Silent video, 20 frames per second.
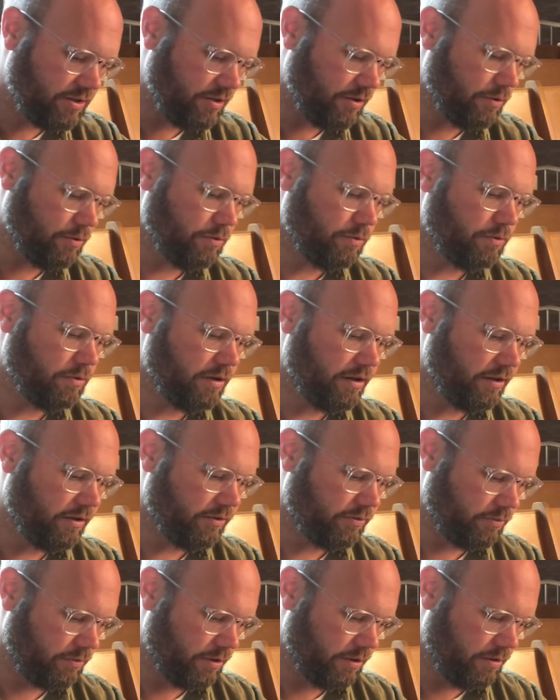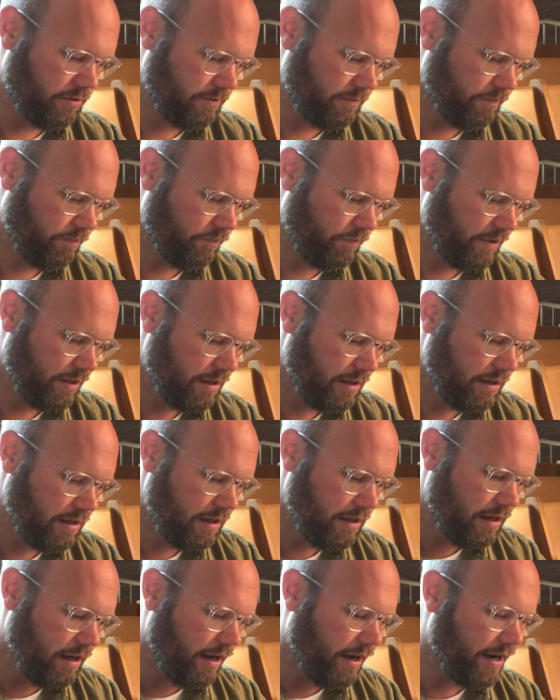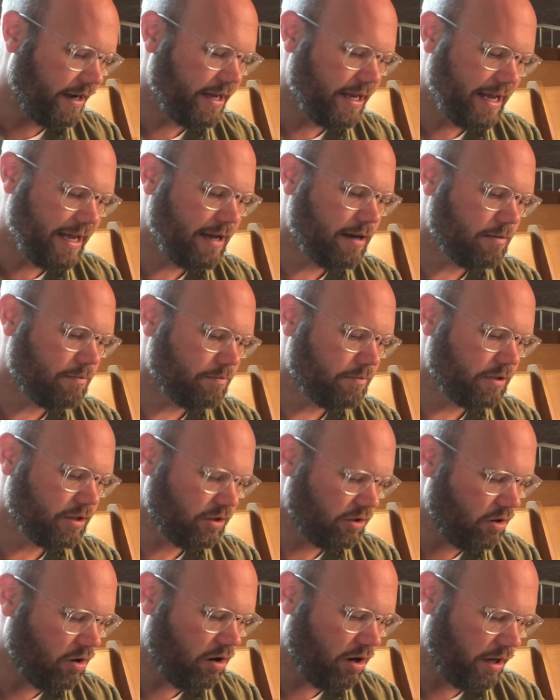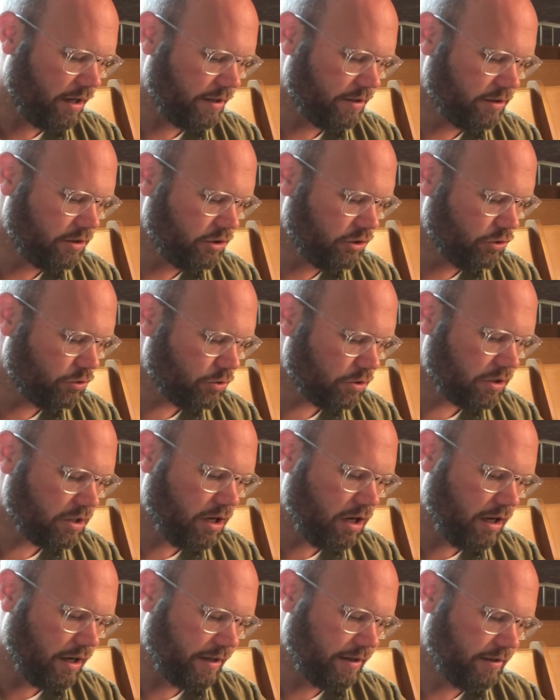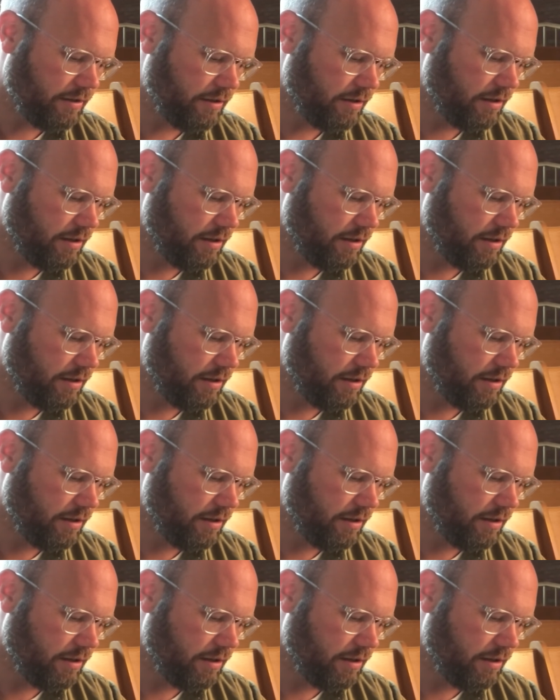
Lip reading: you, Israel. I am God, your God.